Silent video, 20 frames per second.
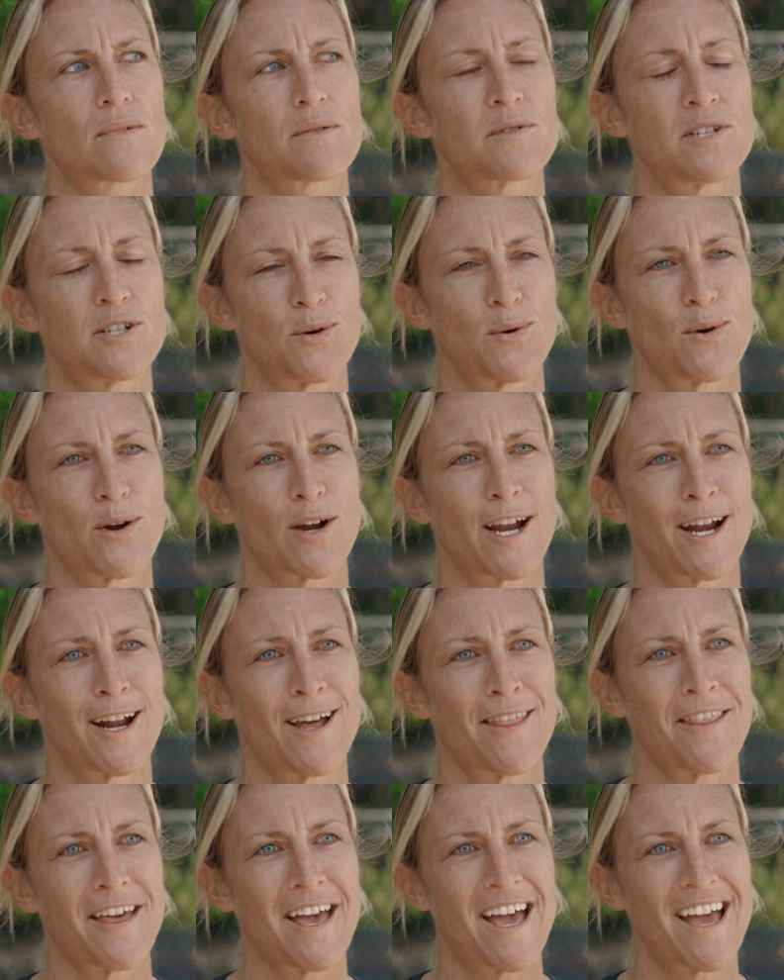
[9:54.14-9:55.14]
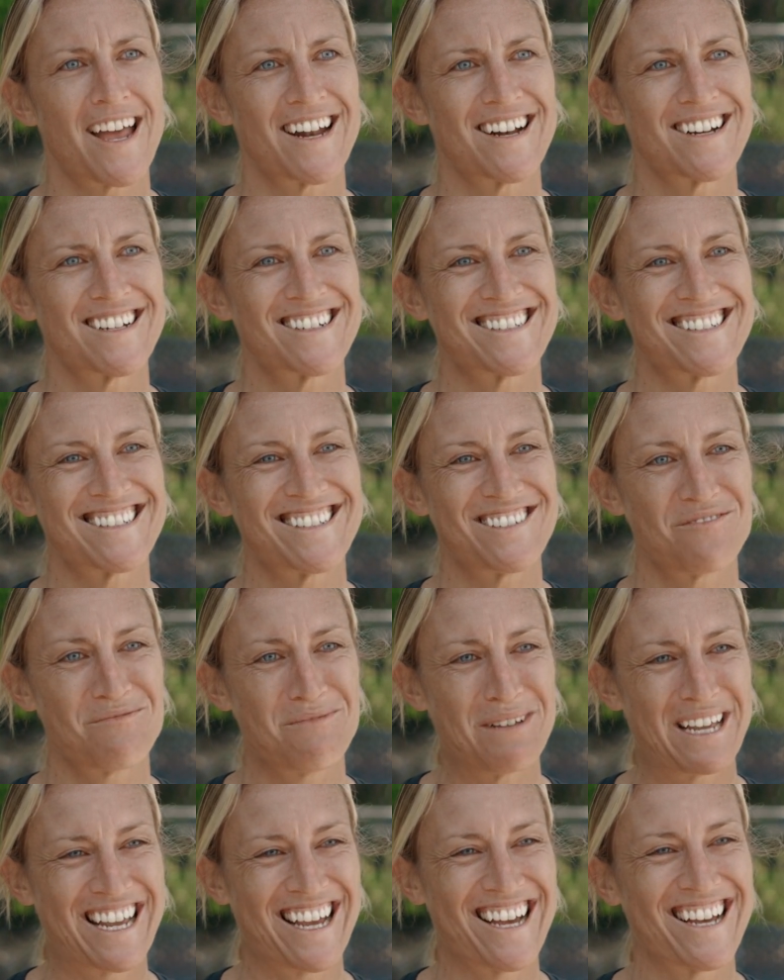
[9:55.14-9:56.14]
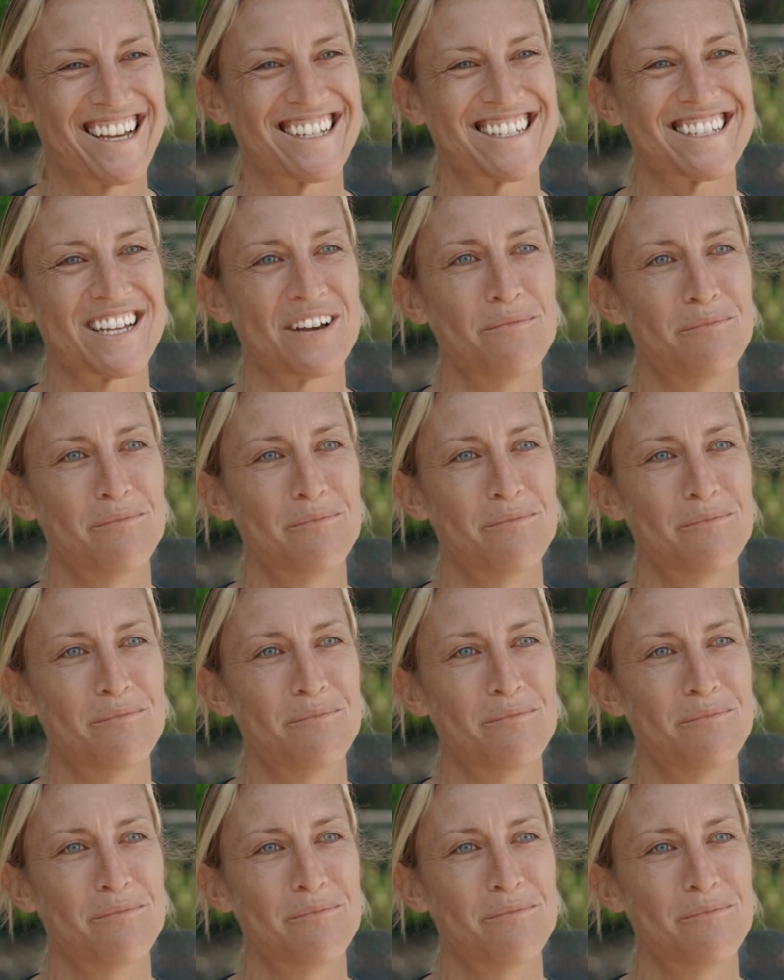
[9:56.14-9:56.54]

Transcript: Still working on that, because